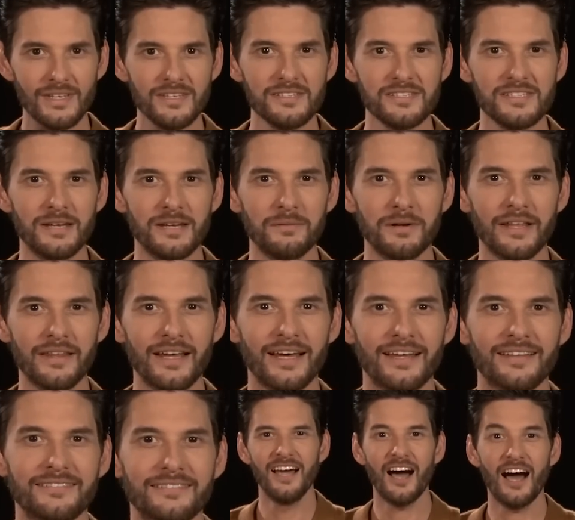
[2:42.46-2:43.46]
sip like
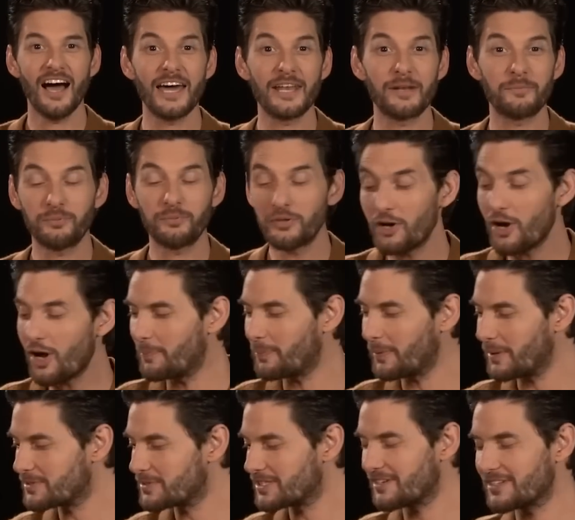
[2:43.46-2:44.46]
that. I had a prop.
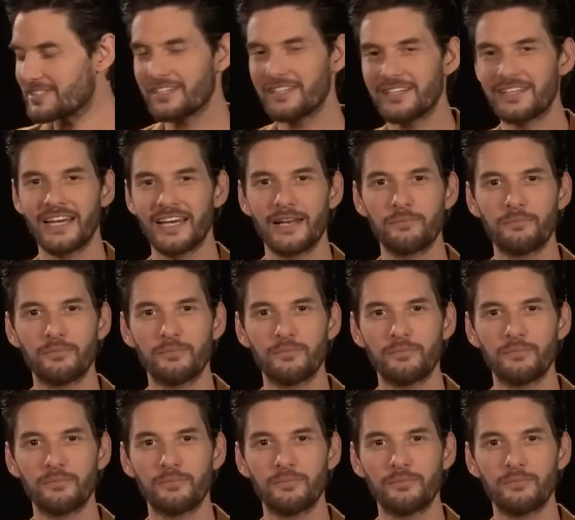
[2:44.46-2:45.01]
I'm so excited I had a